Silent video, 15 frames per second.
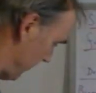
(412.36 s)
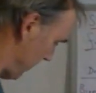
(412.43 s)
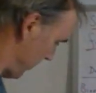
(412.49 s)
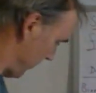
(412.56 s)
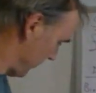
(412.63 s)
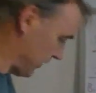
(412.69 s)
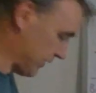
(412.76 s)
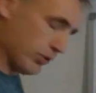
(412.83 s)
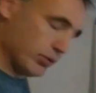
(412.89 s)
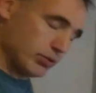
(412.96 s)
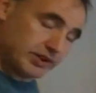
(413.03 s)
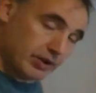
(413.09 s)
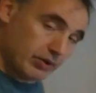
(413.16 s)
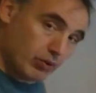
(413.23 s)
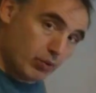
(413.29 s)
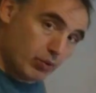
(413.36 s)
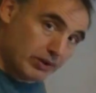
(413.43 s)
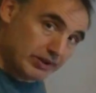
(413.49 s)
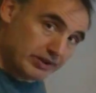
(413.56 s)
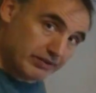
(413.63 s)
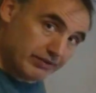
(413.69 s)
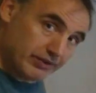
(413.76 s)
mode is also
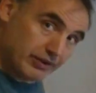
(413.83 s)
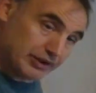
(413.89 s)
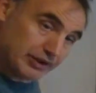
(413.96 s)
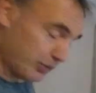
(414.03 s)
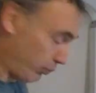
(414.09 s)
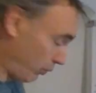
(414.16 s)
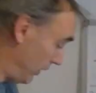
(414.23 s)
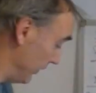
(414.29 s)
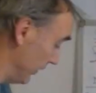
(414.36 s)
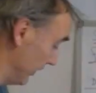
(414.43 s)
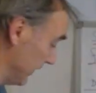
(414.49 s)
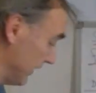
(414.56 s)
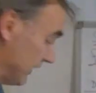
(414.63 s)
always the first one,